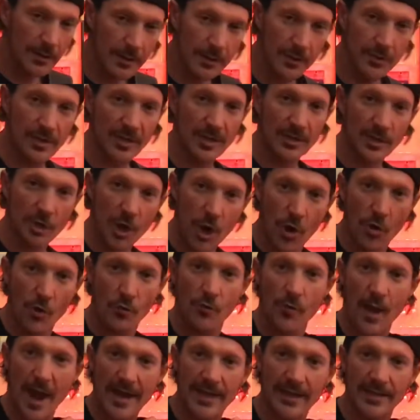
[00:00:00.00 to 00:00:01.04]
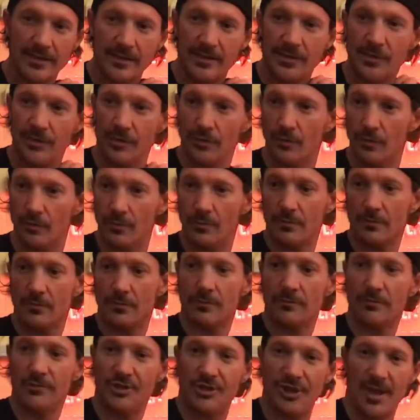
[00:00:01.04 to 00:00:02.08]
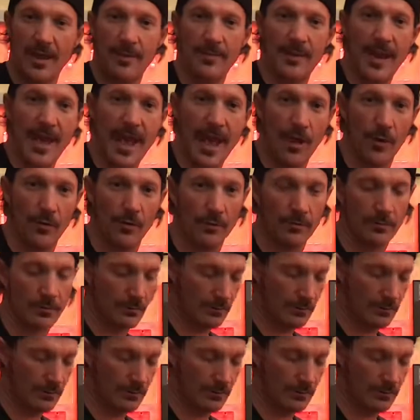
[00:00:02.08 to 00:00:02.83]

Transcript: you can go right into jamming out.